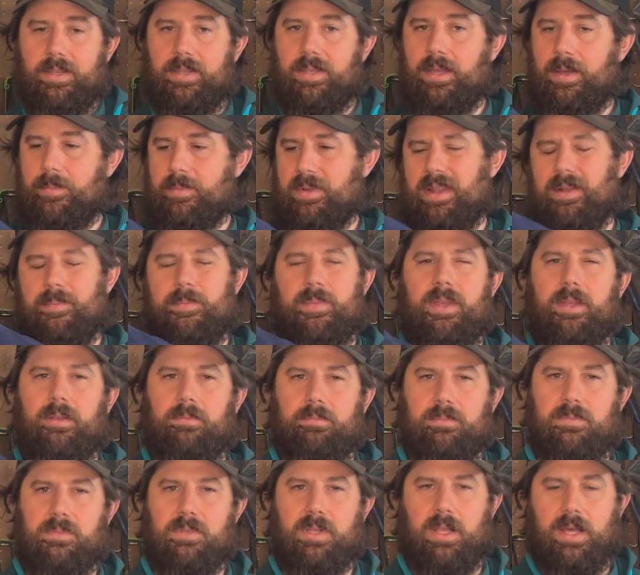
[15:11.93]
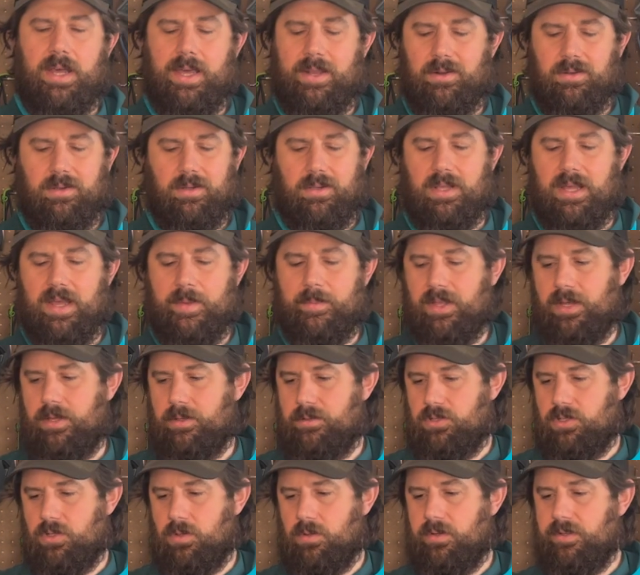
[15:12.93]
I'm not a big, I don't climb a lot
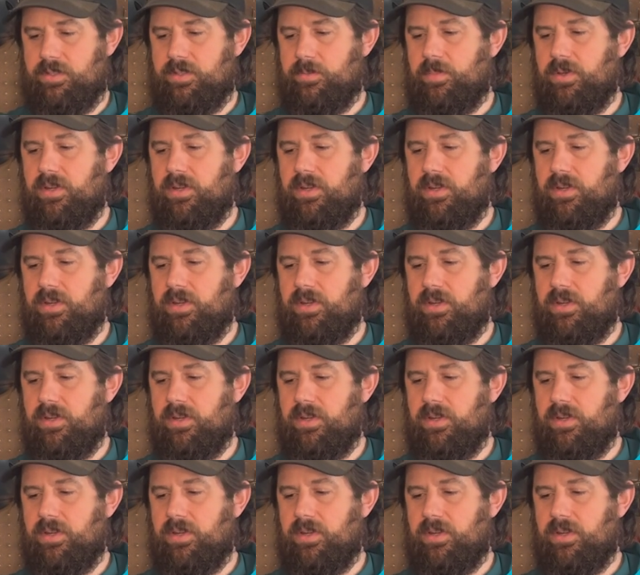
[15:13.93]
in shorts,